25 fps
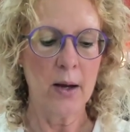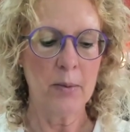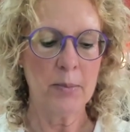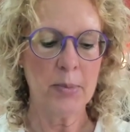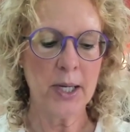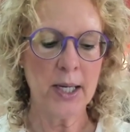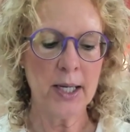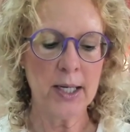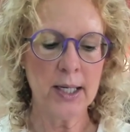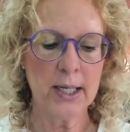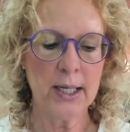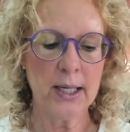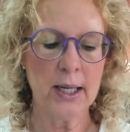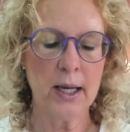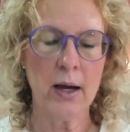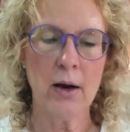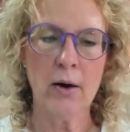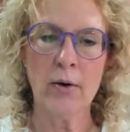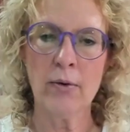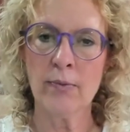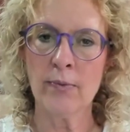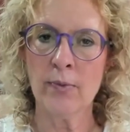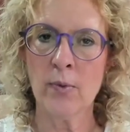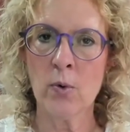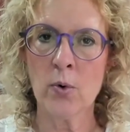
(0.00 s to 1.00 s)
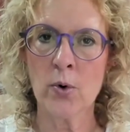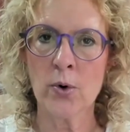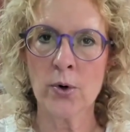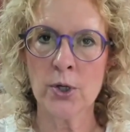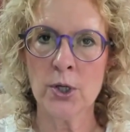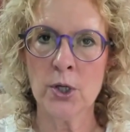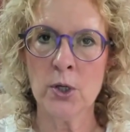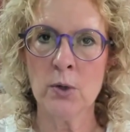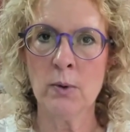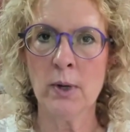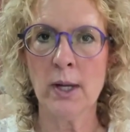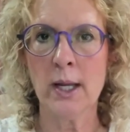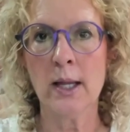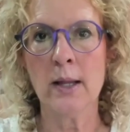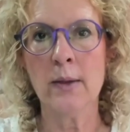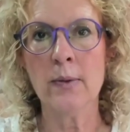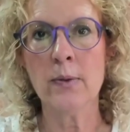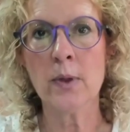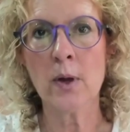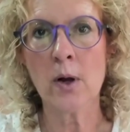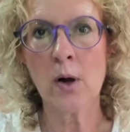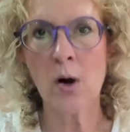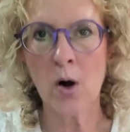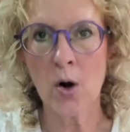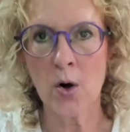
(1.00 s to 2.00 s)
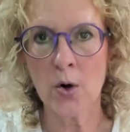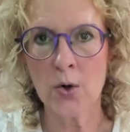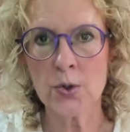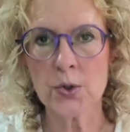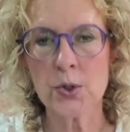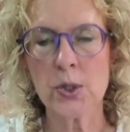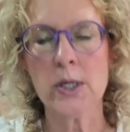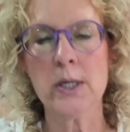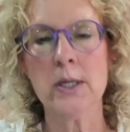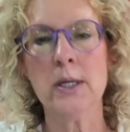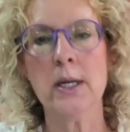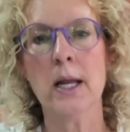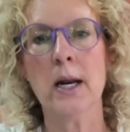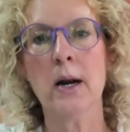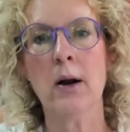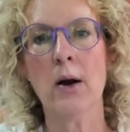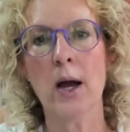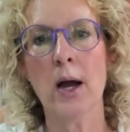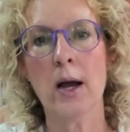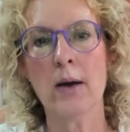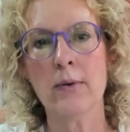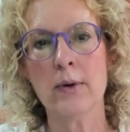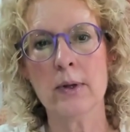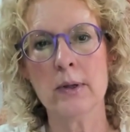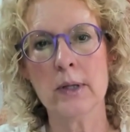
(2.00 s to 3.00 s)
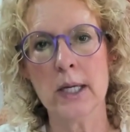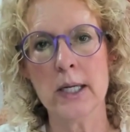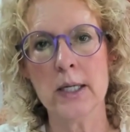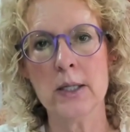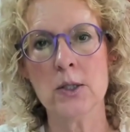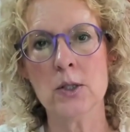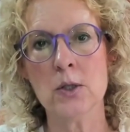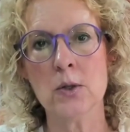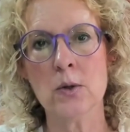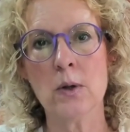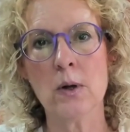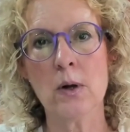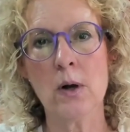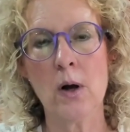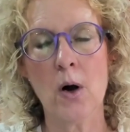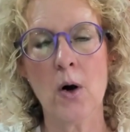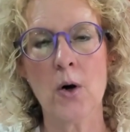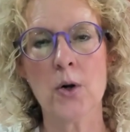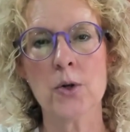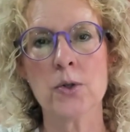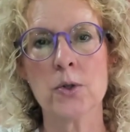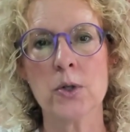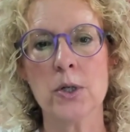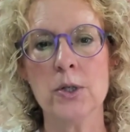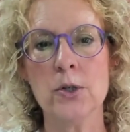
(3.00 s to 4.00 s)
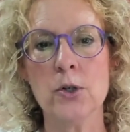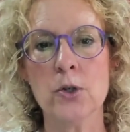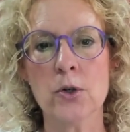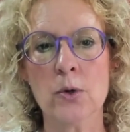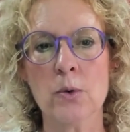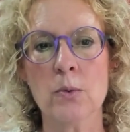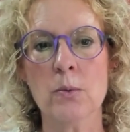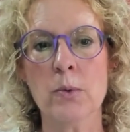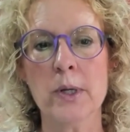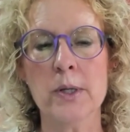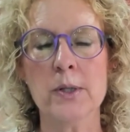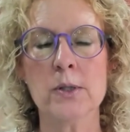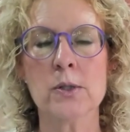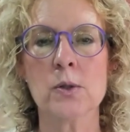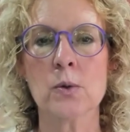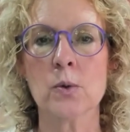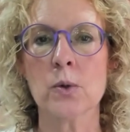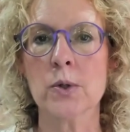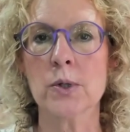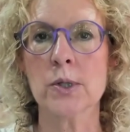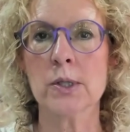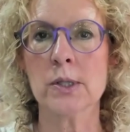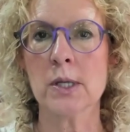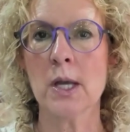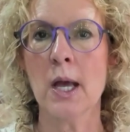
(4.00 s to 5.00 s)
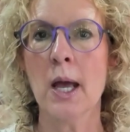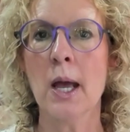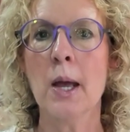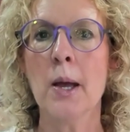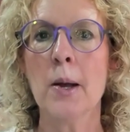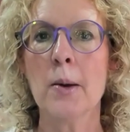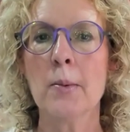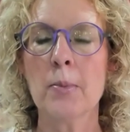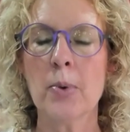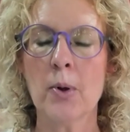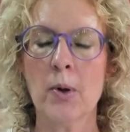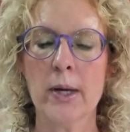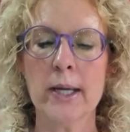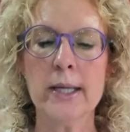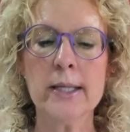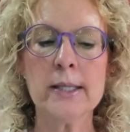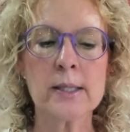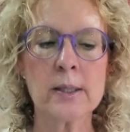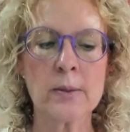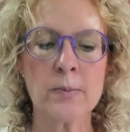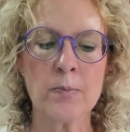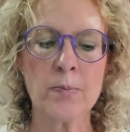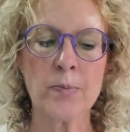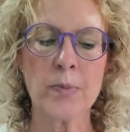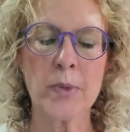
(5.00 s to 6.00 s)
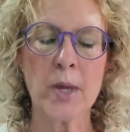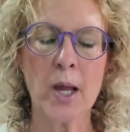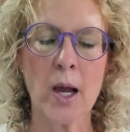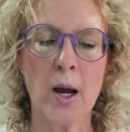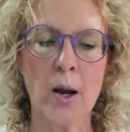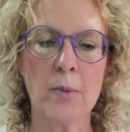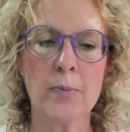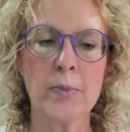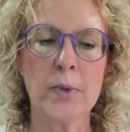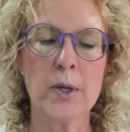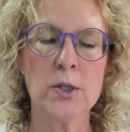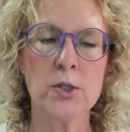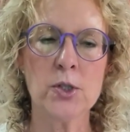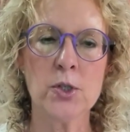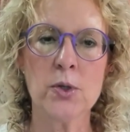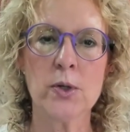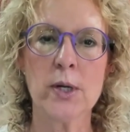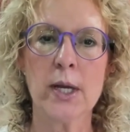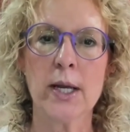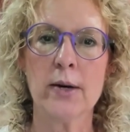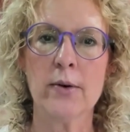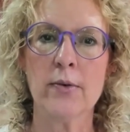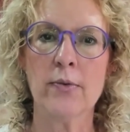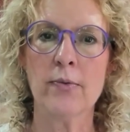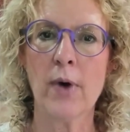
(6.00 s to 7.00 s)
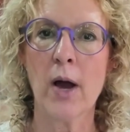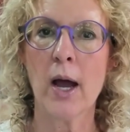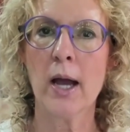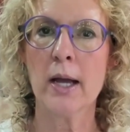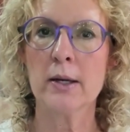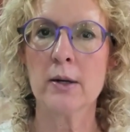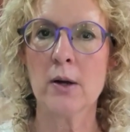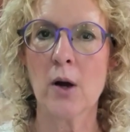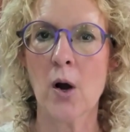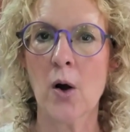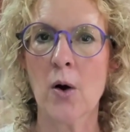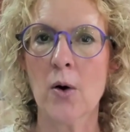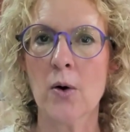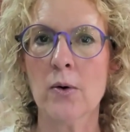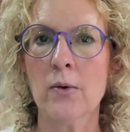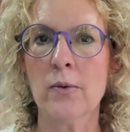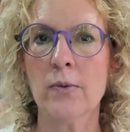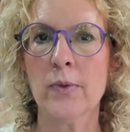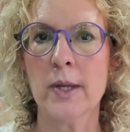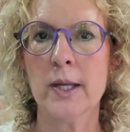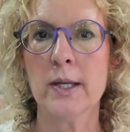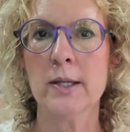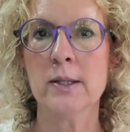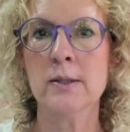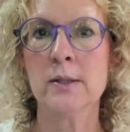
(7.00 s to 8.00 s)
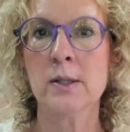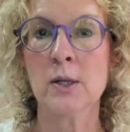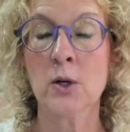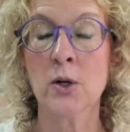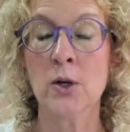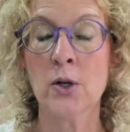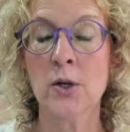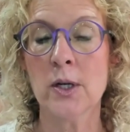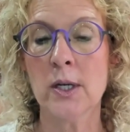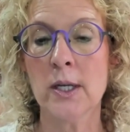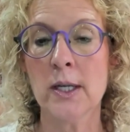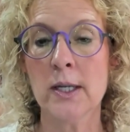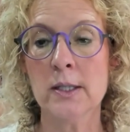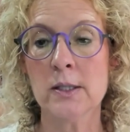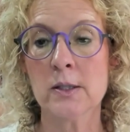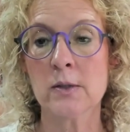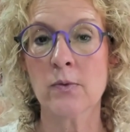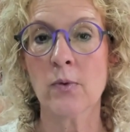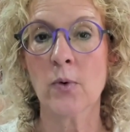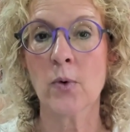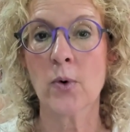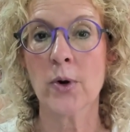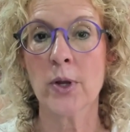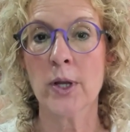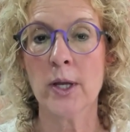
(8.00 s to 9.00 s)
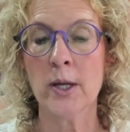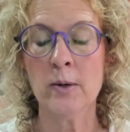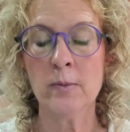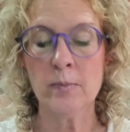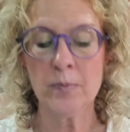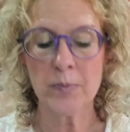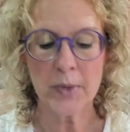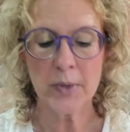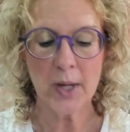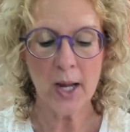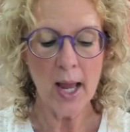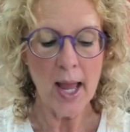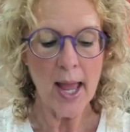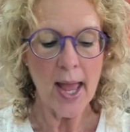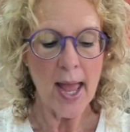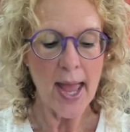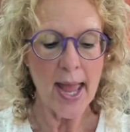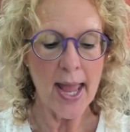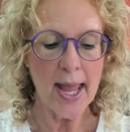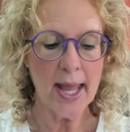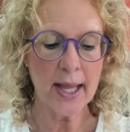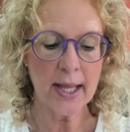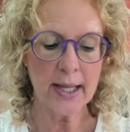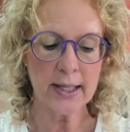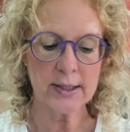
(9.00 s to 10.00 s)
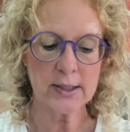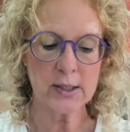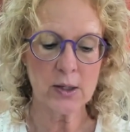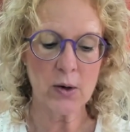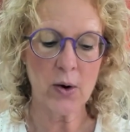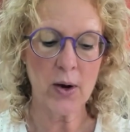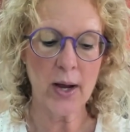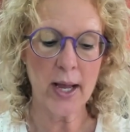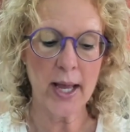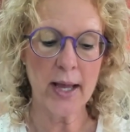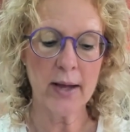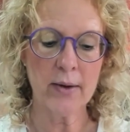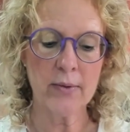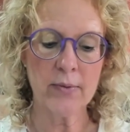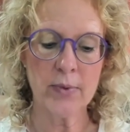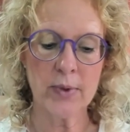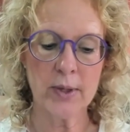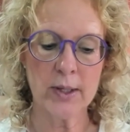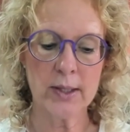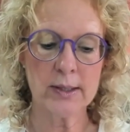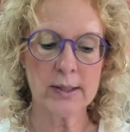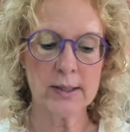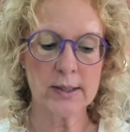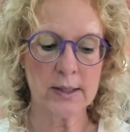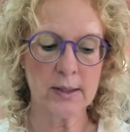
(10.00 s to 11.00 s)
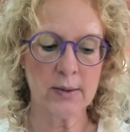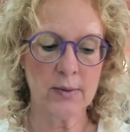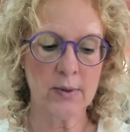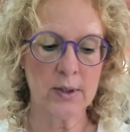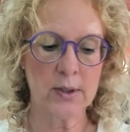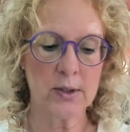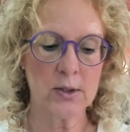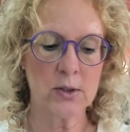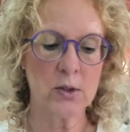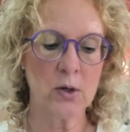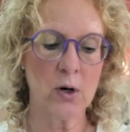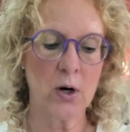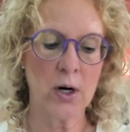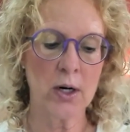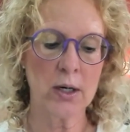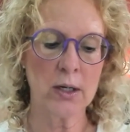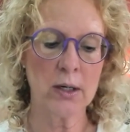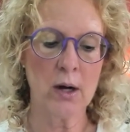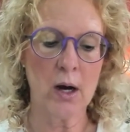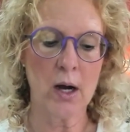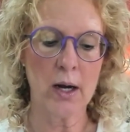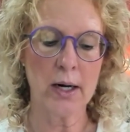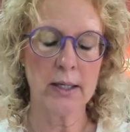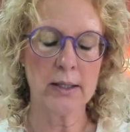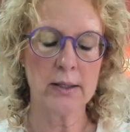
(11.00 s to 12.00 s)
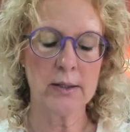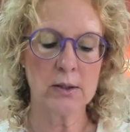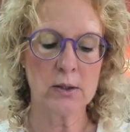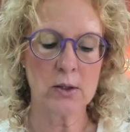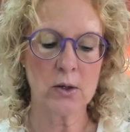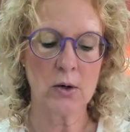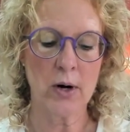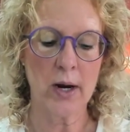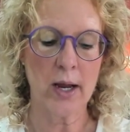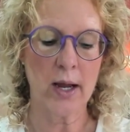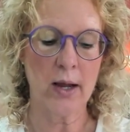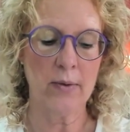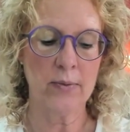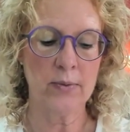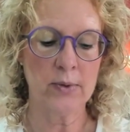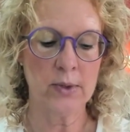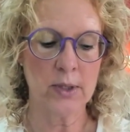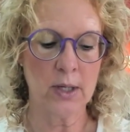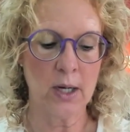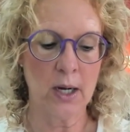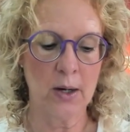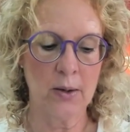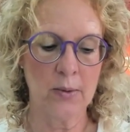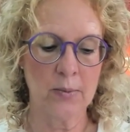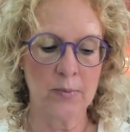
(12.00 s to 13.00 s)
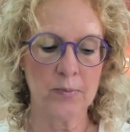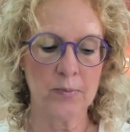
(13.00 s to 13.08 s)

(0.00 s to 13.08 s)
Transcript: a PDF for you in the Cauldron, and I'll have a link to the Cauldron, your resource place, that you can find all these goodies for you. And so I have this Dark Goddess Craft,